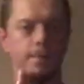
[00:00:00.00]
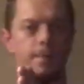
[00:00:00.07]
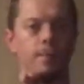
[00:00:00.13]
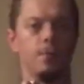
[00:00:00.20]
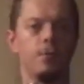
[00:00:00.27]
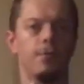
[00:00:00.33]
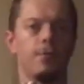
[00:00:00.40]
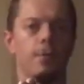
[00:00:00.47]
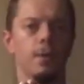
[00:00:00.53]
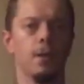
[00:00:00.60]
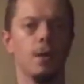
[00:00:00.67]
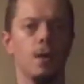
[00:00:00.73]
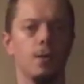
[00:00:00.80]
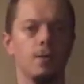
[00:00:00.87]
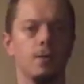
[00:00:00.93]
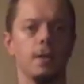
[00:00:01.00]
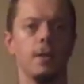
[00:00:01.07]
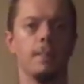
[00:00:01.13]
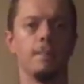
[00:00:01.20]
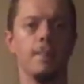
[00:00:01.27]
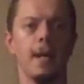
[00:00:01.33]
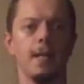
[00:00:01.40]
it's from the guard
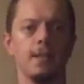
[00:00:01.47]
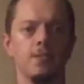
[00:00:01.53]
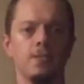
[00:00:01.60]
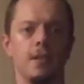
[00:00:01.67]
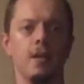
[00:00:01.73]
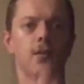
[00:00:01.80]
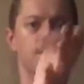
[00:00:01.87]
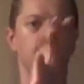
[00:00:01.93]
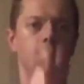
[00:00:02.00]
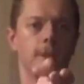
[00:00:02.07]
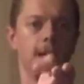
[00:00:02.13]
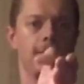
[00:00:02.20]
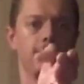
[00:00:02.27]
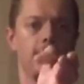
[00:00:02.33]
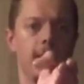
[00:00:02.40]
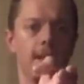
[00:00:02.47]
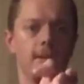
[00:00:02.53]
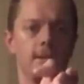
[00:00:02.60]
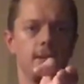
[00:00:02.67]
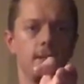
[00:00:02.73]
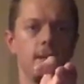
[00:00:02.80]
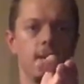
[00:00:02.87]
and man cell, the left hand,
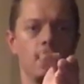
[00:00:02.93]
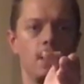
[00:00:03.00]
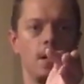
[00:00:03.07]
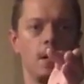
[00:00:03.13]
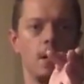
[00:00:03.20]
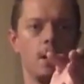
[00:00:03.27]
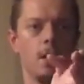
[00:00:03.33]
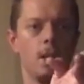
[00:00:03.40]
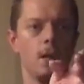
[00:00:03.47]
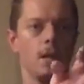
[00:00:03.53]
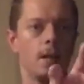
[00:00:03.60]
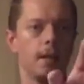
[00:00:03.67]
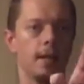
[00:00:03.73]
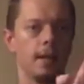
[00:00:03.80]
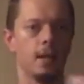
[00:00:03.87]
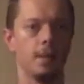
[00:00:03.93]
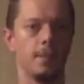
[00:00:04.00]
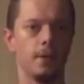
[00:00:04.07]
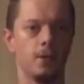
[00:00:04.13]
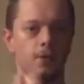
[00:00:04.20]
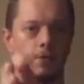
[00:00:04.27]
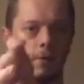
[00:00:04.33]
and then coming
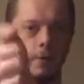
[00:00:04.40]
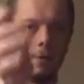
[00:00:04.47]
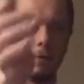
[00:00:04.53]
through,